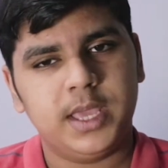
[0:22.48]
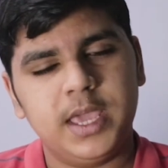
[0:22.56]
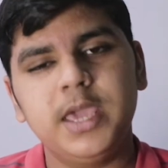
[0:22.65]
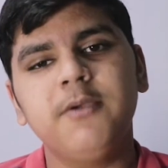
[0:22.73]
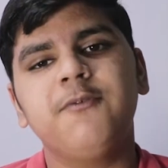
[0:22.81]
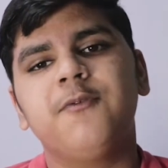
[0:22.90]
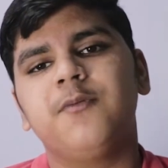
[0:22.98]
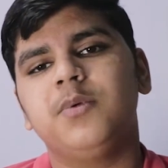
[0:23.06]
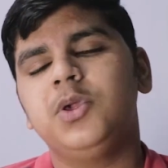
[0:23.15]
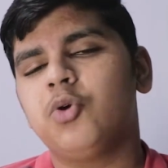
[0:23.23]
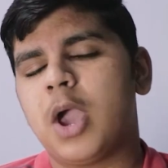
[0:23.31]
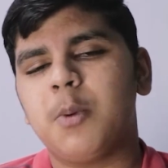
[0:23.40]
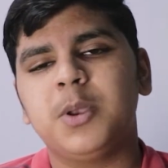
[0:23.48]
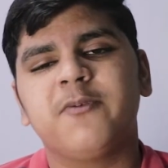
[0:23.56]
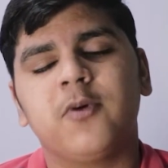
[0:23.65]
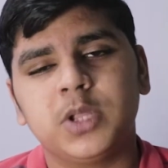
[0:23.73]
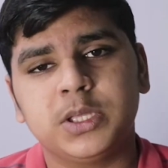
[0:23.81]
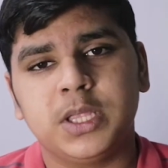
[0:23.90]
if you have been
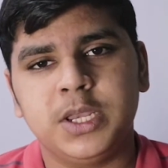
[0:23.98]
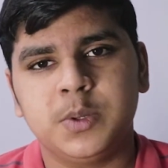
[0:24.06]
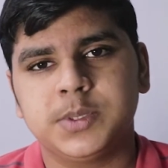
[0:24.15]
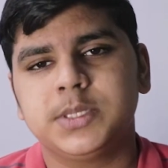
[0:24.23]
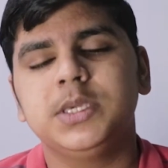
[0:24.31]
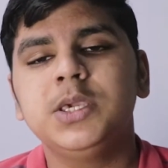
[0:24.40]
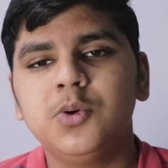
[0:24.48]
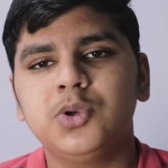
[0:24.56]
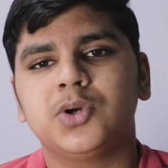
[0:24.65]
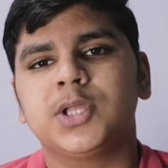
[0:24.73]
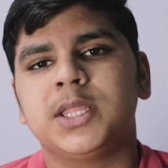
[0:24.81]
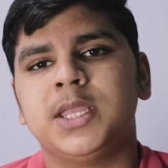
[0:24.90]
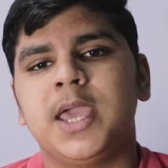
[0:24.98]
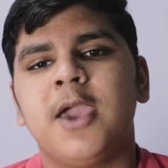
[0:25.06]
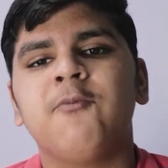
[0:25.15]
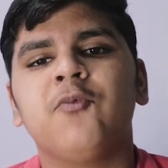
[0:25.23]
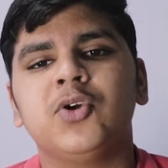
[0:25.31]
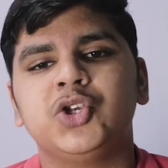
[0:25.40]
following the news, you know that the
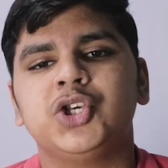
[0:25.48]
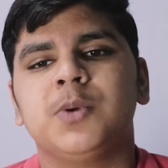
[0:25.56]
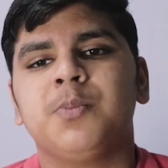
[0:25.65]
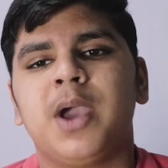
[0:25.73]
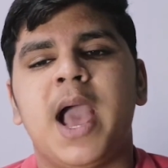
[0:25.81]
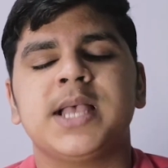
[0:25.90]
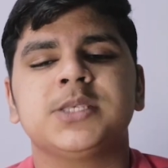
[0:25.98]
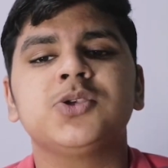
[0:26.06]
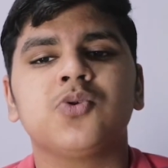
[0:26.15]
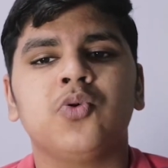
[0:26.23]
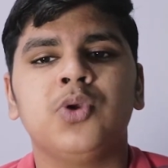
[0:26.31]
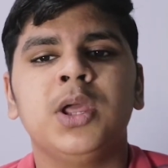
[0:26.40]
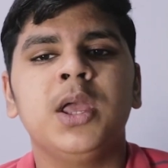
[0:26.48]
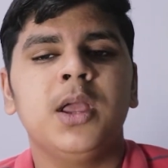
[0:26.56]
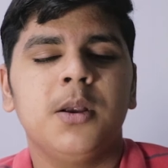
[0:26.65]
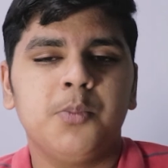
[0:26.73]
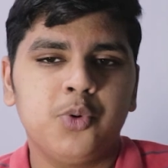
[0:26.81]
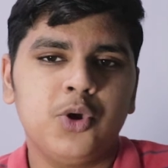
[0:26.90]
M1 chip has thrown
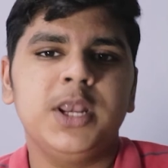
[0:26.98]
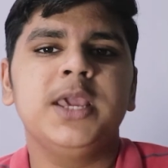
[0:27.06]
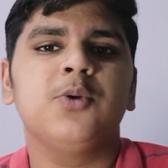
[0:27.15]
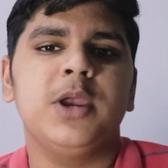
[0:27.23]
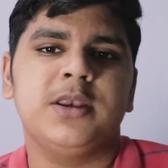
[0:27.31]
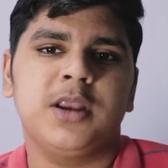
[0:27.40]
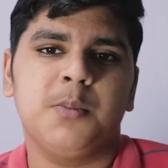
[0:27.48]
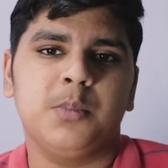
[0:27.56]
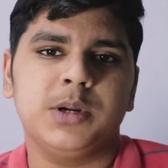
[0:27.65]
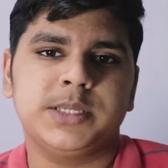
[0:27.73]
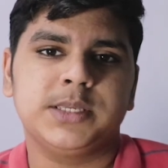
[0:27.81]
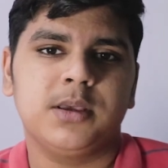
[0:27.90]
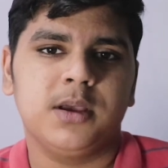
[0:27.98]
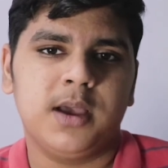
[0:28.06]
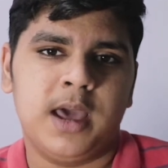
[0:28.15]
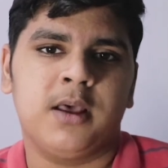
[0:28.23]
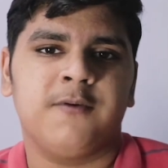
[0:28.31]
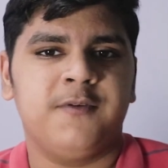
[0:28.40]
pretty great numbers
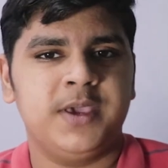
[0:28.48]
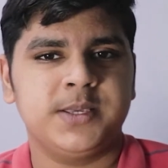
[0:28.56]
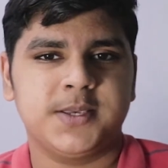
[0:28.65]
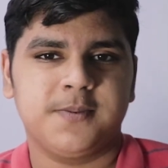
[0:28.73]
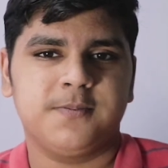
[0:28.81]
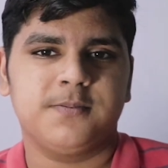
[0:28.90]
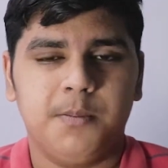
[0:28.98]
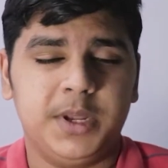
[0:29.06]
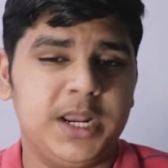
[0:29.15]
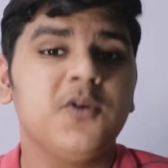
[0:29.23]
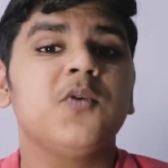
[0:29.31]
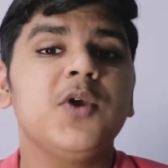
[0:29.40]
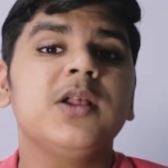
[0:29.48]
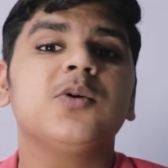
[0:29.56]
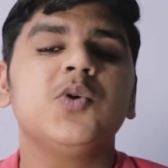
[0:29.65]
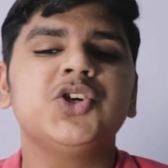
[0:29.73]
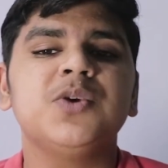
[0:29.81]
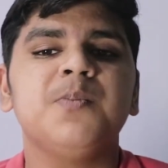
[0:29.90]
at our face. But now the real
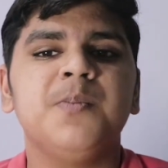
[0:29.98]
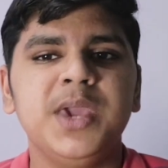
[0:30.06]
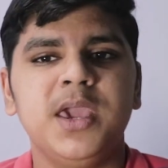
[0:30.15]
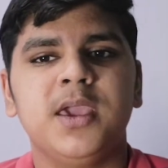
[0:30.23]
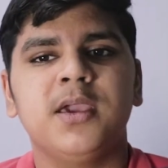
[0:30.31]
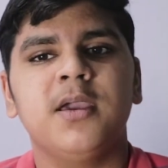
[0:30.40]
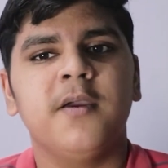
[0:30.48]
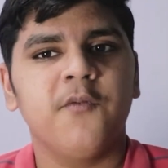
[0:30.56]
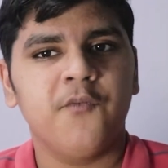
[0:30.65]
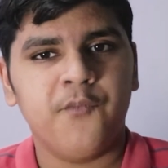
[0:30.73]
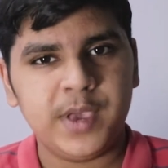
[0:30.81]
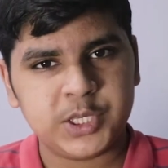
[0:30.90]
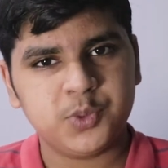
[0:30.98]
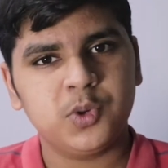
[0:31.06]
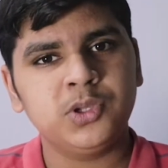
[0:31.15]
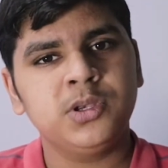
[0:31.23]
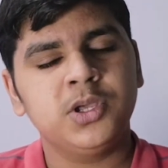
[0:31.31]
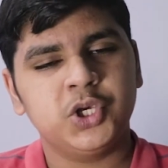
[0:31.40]
question being, which
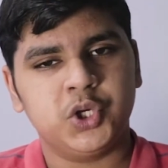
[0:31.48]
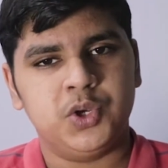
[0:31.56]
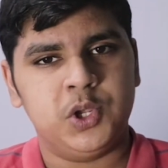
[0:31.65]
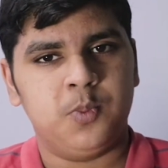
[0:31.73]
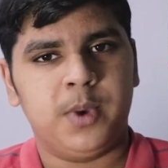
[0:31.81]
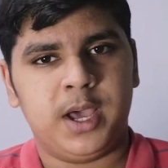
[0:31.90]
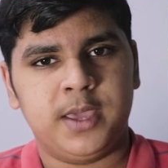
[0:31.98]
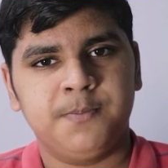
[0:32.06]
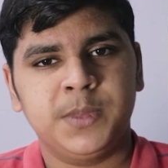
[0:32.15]
one should you buy?